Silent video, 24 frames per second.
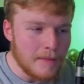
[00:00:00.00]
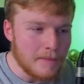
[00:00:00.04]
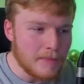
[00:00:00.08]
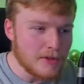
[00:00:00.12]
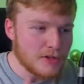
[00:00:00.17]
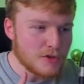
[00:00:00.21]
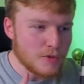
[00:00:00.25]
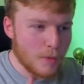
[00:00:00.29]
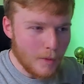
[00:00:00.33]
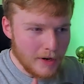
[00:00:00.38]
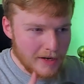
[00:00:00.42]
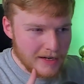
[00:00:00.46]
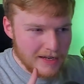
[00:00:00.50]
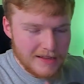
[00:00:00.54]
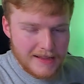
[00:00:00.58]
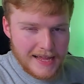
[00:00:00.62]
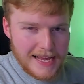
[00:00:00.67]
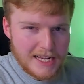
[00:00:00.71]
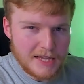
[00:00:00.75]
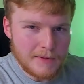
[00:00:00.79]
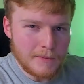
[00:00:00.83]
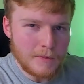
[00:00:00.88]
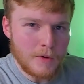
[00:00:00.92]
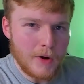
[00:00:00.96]
But there's one
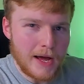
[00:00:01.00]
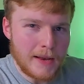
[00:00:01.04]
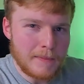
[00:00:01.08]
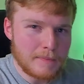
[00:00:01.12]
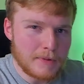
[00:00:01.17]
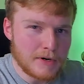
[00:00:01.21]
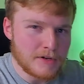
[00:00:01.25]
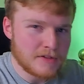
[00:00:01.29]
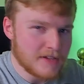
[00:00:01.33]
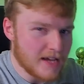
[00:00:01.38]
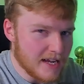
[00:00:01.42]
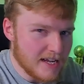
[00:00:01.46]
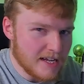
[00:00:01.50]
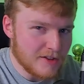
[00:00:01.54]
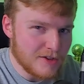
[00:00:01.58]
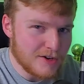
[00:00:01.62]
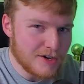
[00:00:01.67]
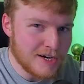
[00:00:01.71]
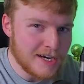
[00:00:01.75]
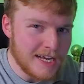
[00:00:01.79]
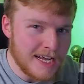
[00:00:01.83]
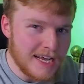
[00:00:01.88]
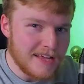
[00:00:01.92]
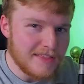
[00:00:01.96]
collectible in
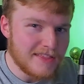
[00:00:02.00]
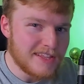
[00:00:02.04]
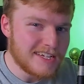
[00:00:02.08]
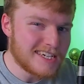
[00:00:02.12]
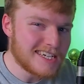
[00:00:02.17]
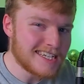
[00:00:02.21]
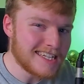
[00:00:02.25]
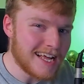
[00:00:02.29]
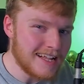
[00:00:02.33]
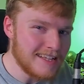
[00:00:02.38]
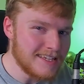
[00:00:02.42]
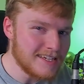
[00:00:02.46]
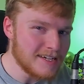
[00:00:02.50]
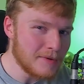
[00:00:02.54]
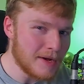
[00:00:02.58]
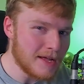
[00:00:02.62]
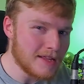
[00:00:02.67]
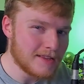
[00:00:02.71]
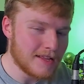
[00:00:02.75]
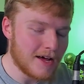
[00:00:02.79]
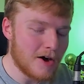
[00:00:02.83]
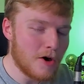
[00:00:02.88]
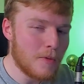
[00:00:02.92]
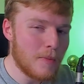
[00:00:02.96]
particular that stands out a
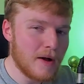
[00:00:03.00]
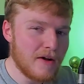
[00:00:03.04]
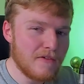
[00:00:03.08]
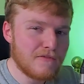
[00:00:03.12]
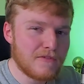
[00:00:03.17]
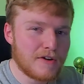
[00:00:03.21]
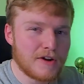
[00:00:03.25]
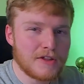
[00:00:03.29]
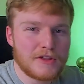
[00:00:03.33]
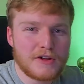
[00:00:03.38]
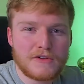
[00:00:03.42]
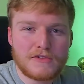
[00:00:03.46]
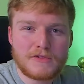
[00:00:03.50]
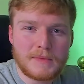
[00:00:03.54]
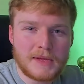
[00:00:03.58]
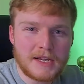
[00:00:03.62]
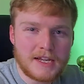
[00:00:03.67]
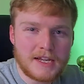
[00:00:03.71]
little bit further from